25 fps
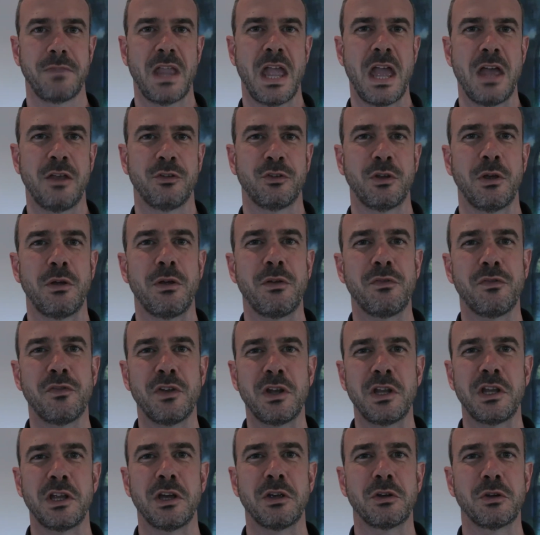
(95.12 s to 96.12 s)
So if
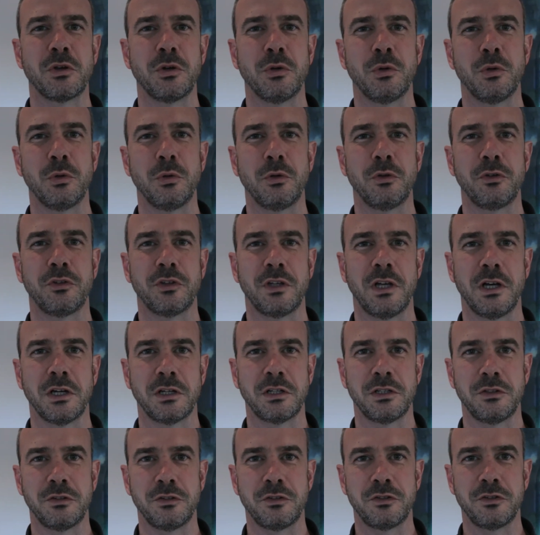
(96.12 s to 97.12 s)
video calls are
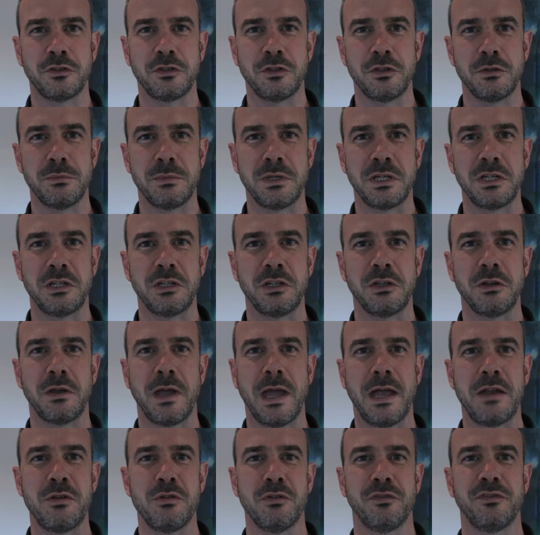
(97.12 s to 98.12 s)
consuming you
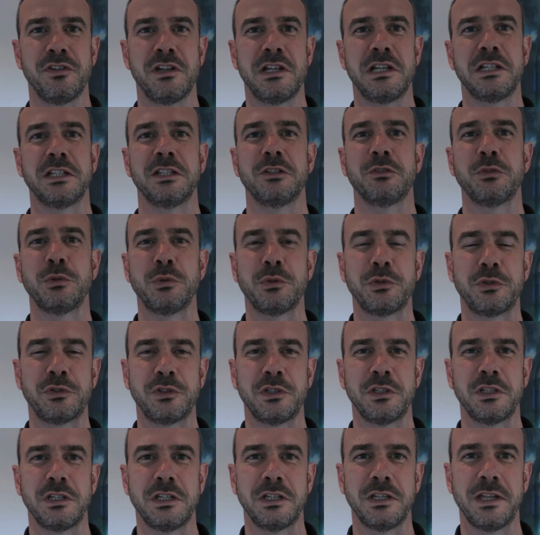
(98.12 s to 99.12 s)
and you're feeling
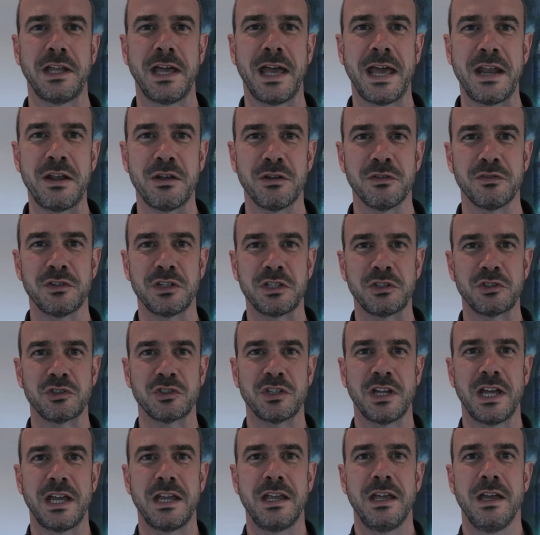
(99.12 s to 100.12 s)
exhausted at the end of each
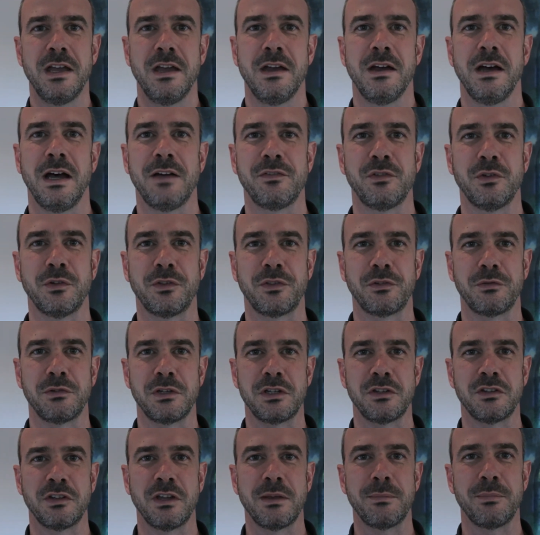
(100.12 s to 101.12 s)
day, I've got 3
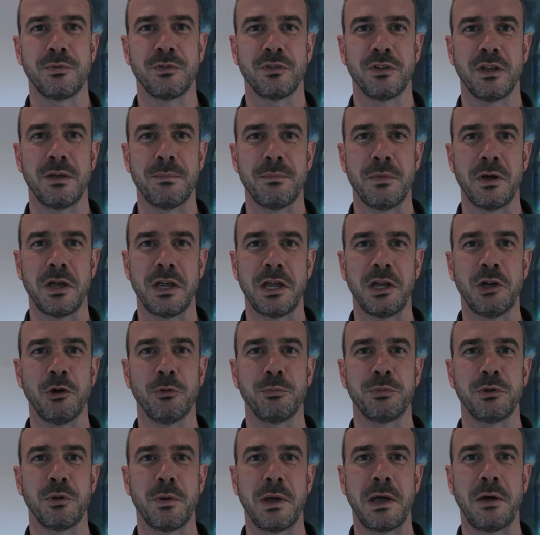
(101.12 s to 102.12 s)
tips that might
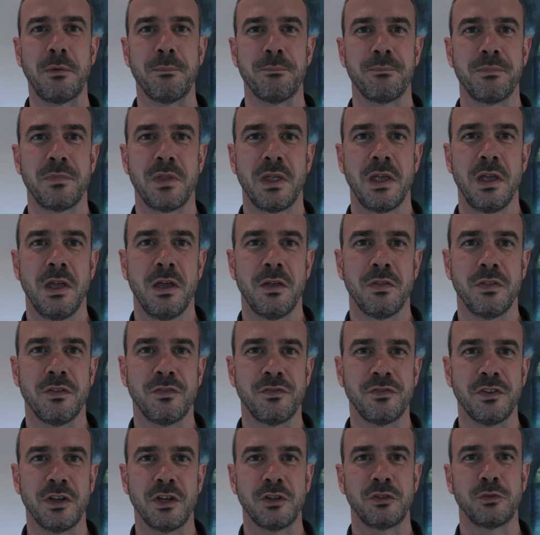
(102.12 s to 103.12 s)
help you out. The
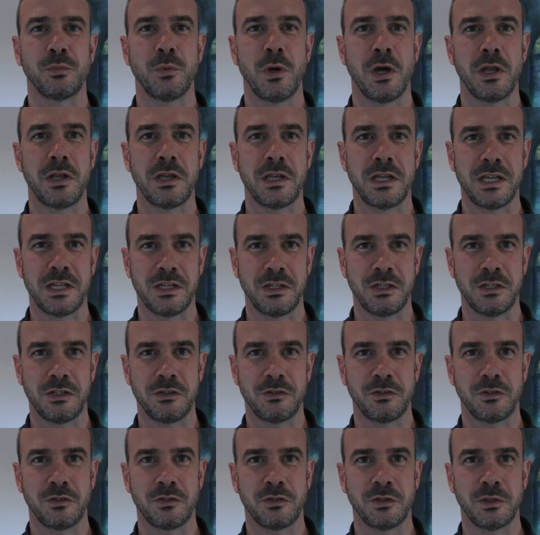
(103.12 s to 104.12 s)
first one
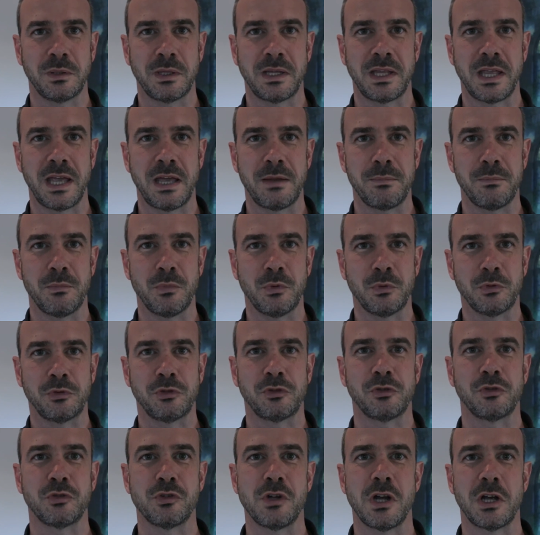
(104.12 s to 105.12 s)
is to get more
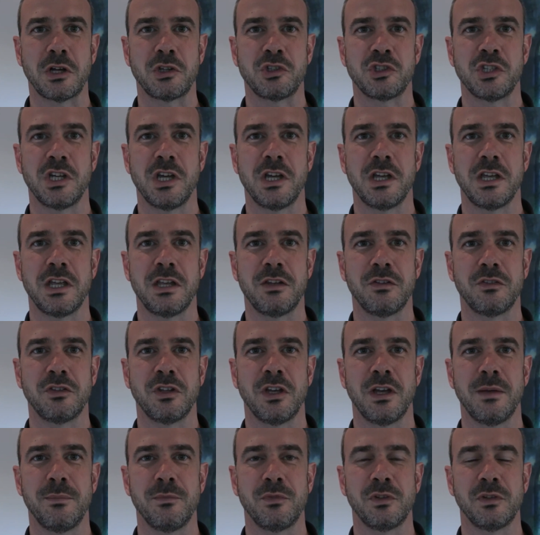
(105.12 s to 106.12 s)
structure in
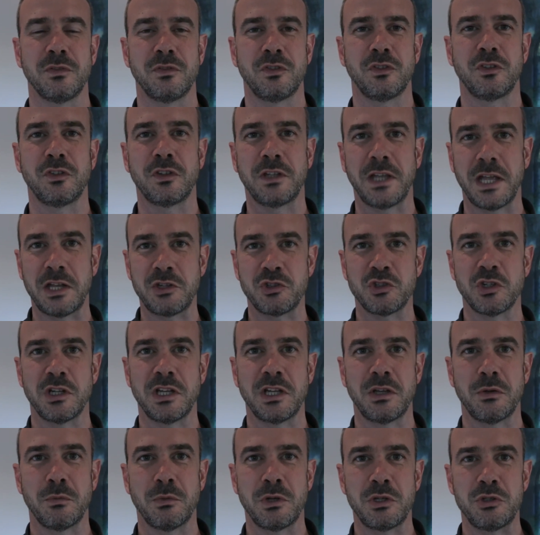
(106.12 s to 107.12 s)
terms of
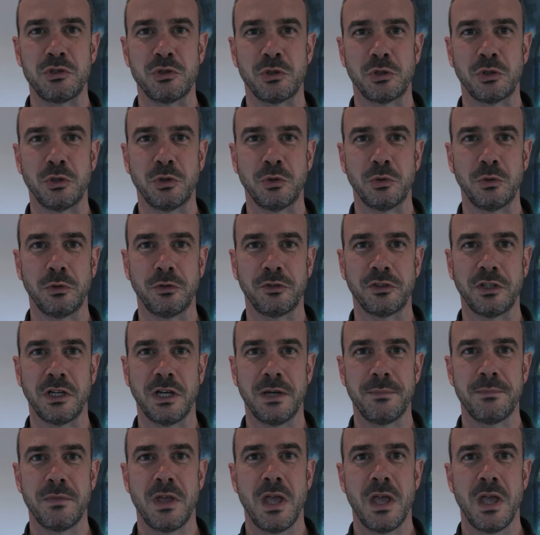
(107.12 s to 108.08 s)
scheduling when your calls are,